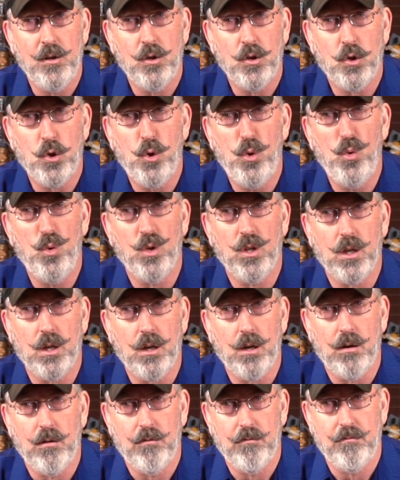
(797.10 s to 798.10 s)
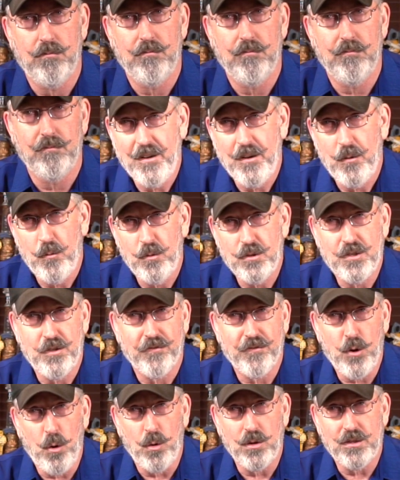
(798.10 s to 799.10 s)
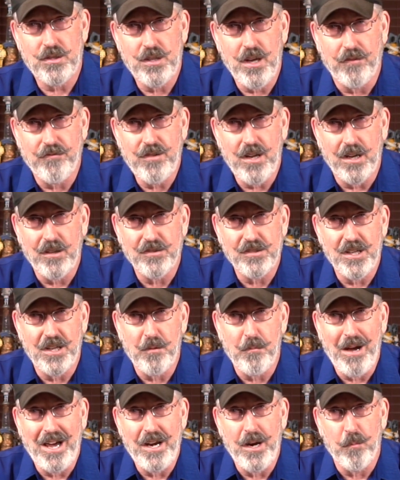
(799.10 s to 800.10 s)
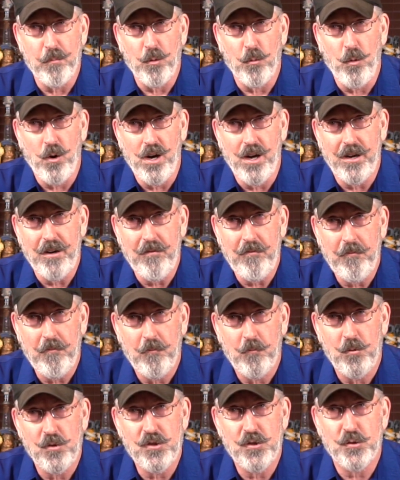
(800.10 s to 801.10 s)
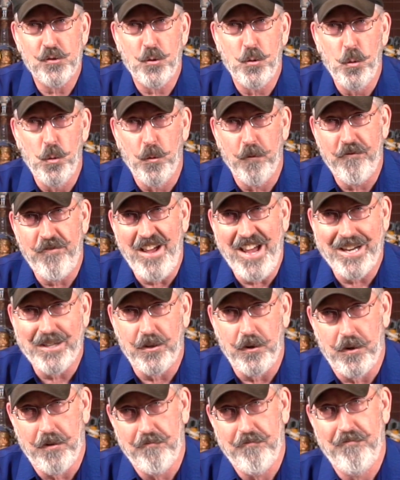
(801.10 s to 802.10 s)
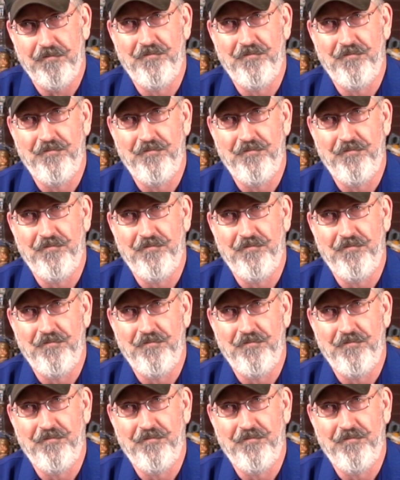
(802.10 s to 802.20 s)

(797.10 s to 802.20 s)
cooler. Which of course dovetails into my number one, which is cool factor.